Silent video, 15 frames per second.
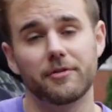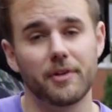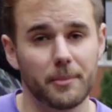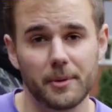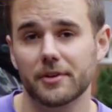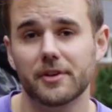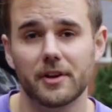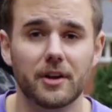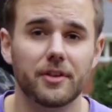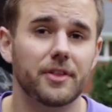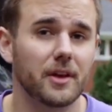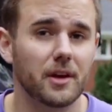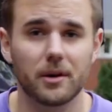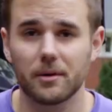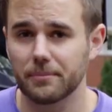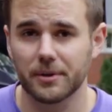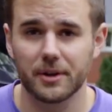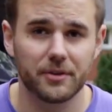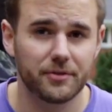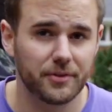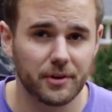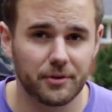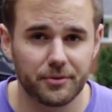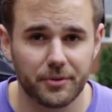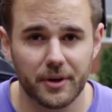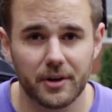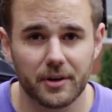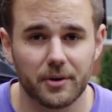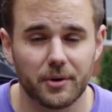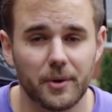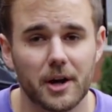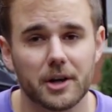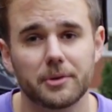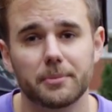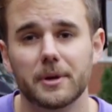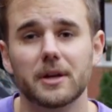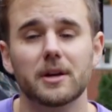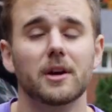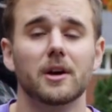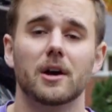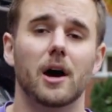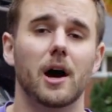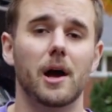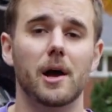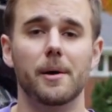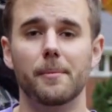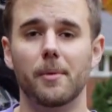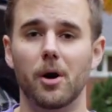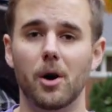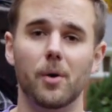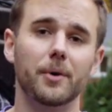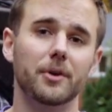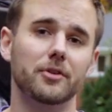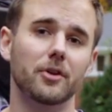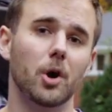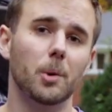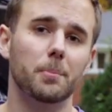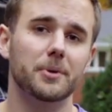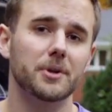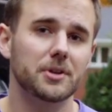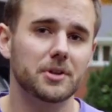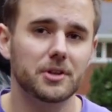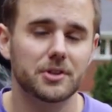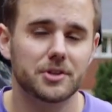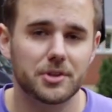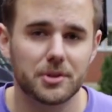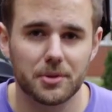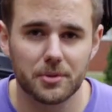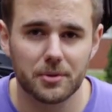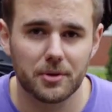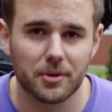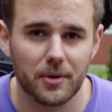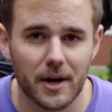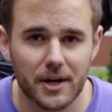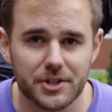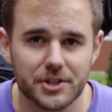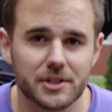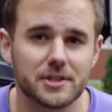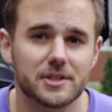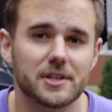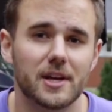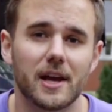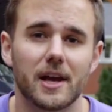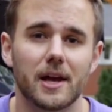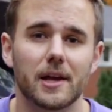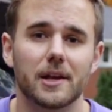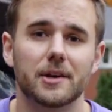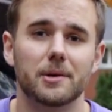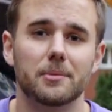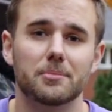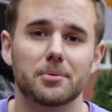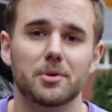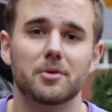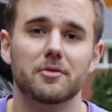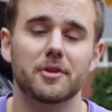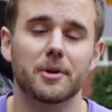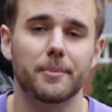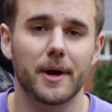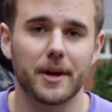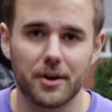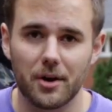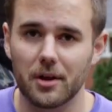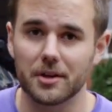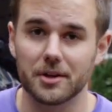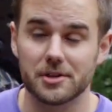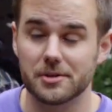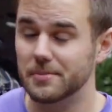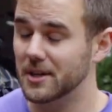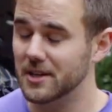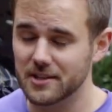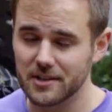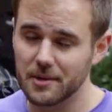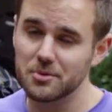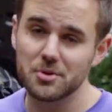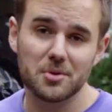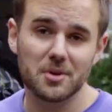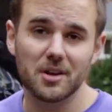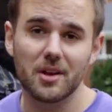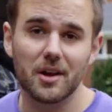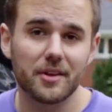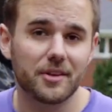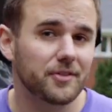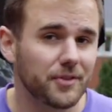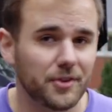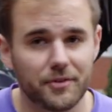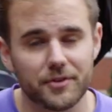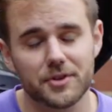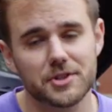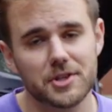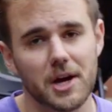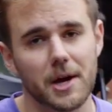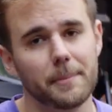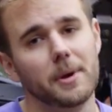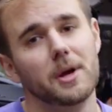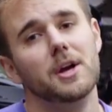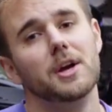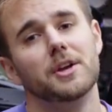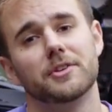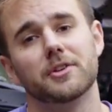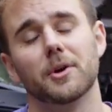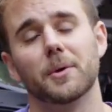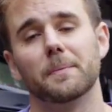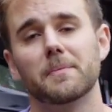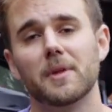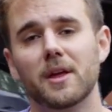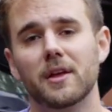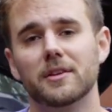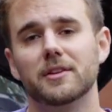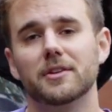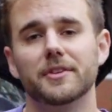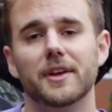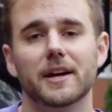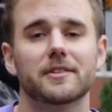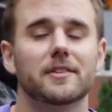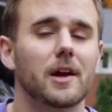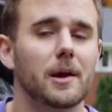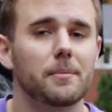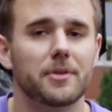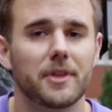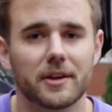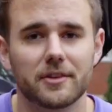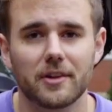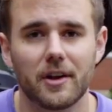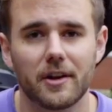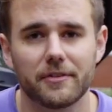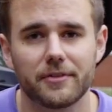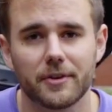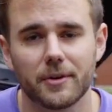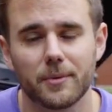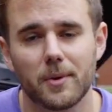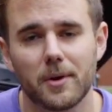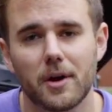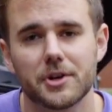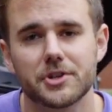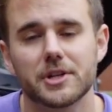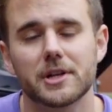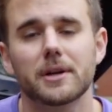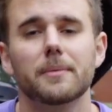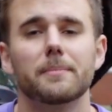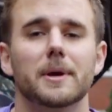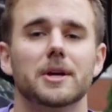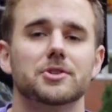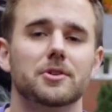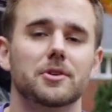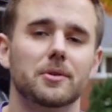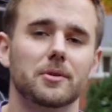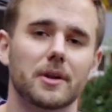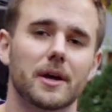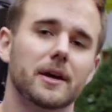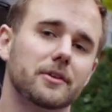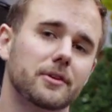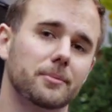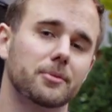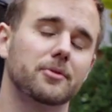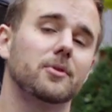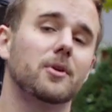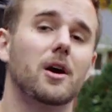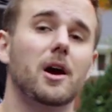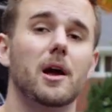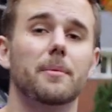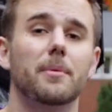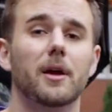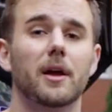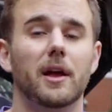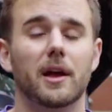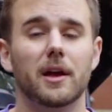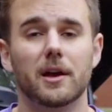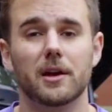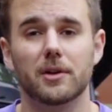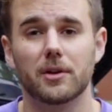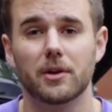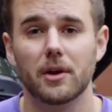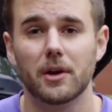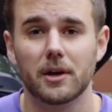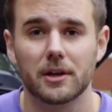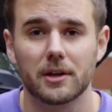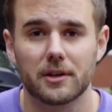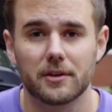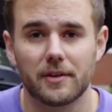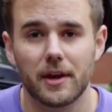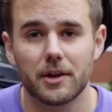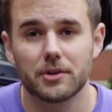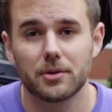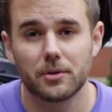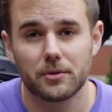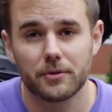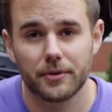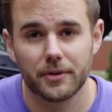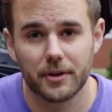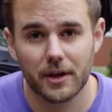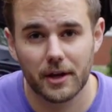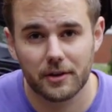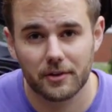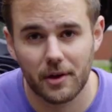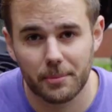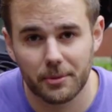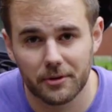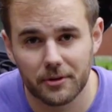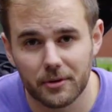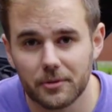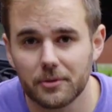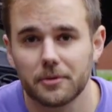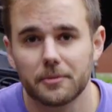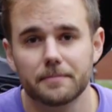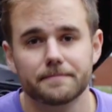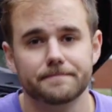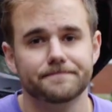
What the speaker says: If I missed anything, please feel free to correct me. I am always open to corrections and improving my knowledge because I'm doing a lot of this for the first time. So, till next time, thanks a lot for watching. Make sure you like, subscribe, and stay tuned for the next episodes.